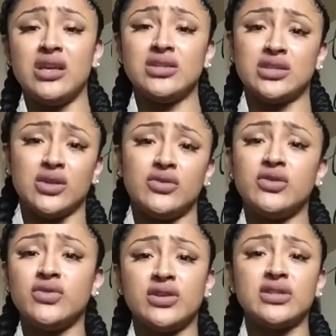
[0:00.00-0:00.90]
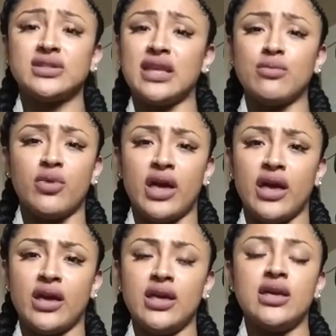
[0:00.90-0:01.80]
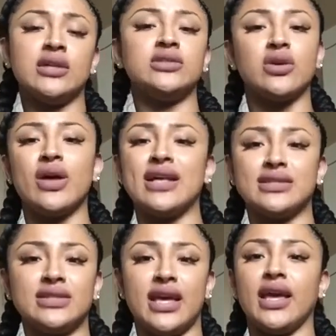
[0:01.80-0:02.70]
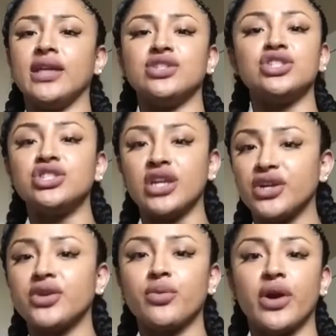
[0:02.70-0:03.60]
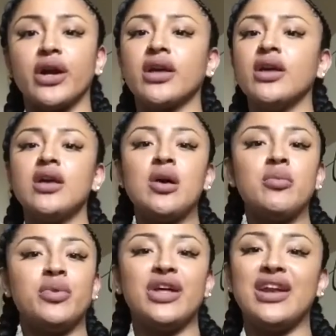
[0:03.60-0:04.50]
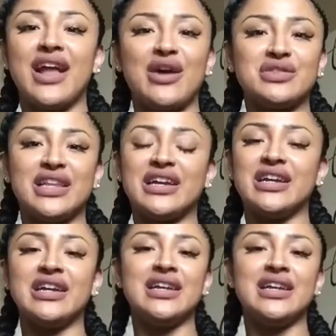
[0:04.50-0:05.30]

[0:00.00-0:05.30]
So if you feel the same way, don't hesitate and just share your work, put it out there.